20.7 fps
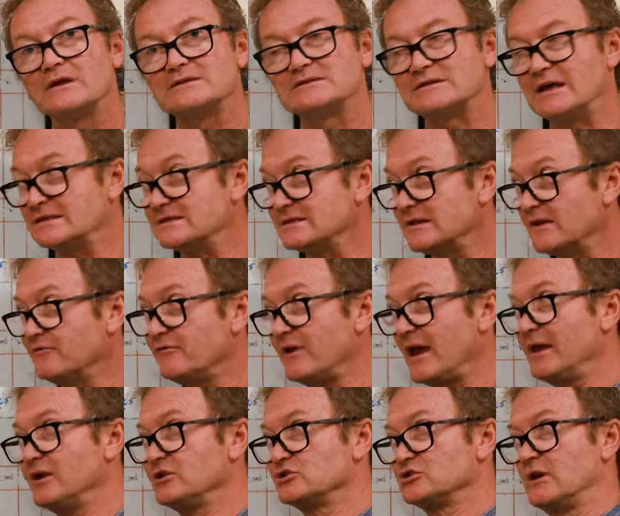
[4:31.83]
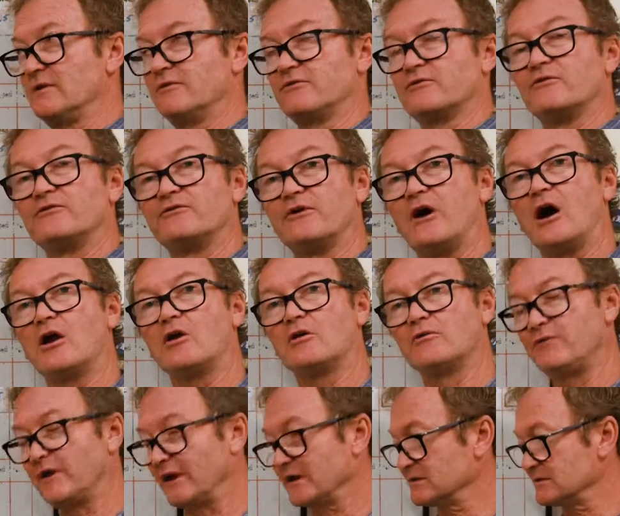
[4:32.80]
So that's an advantage over the
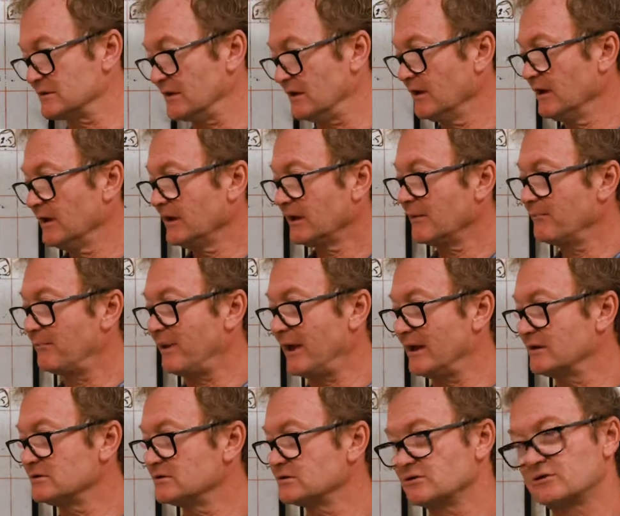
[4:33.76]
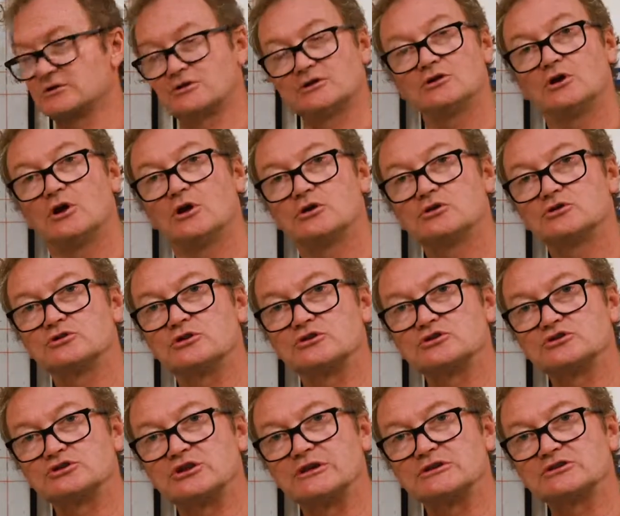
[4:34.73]
viral vector compared to
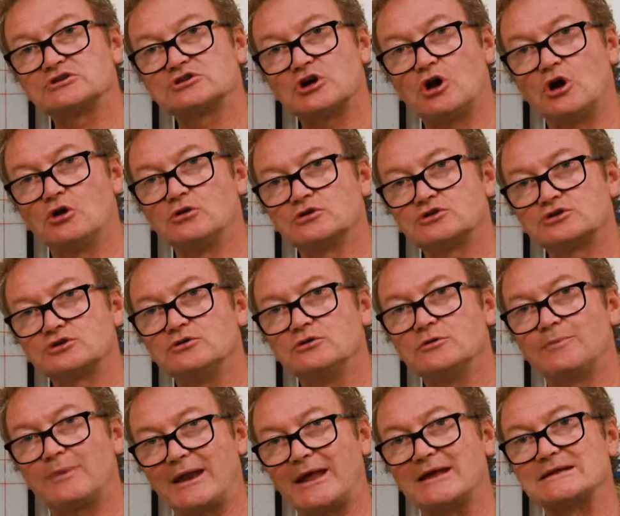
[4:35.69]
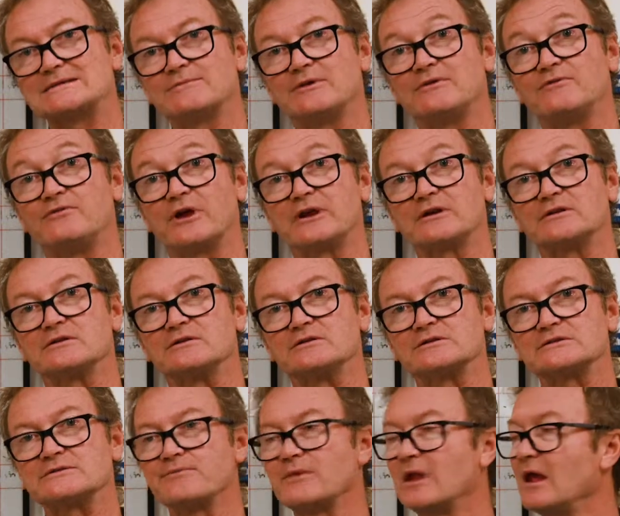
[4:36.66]
these Toll-2 plasmid vectors.